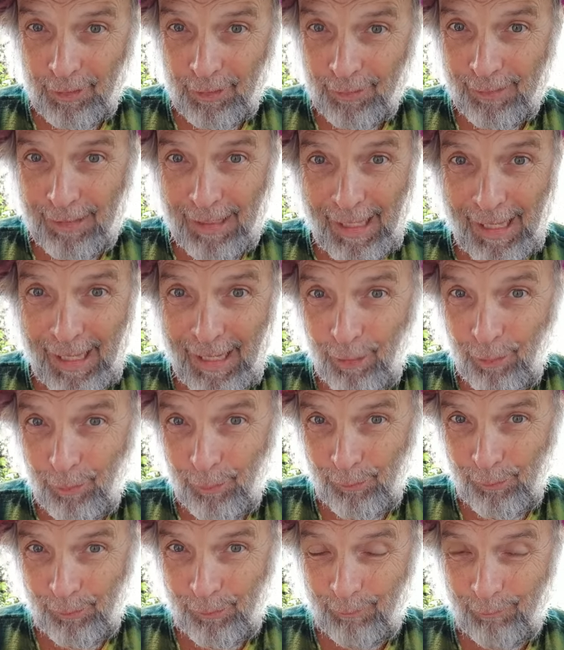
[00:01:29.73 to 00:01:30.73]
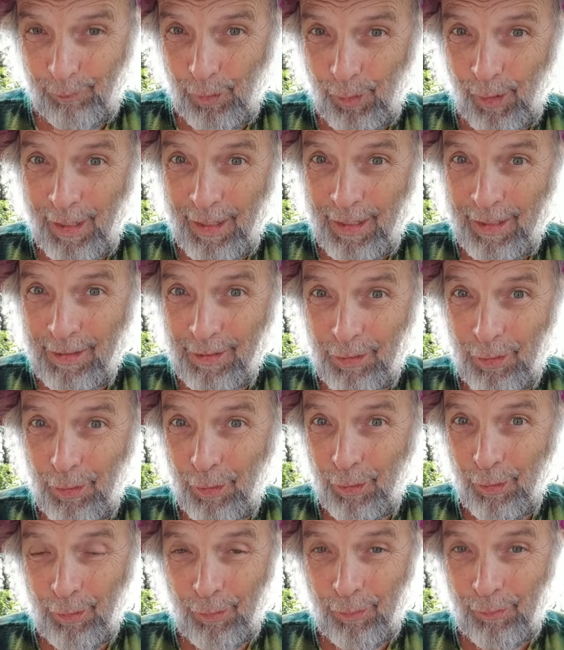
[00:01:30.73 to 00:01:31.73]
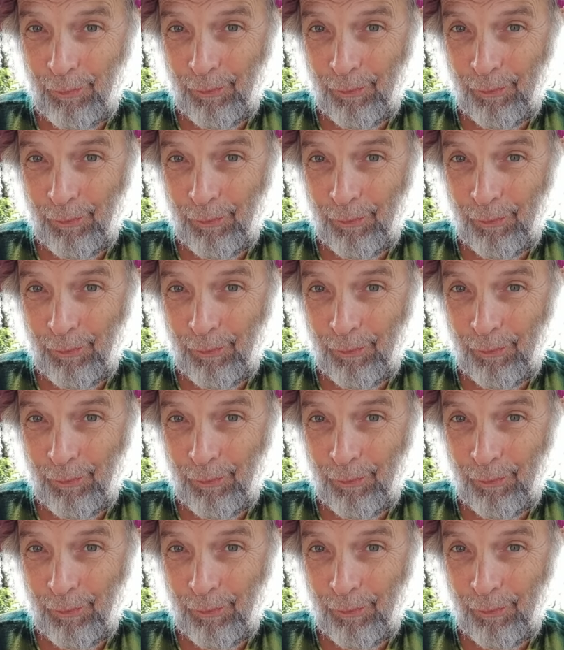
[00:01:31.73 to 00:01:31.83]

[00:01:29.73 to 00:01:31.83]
in Laos for eight years.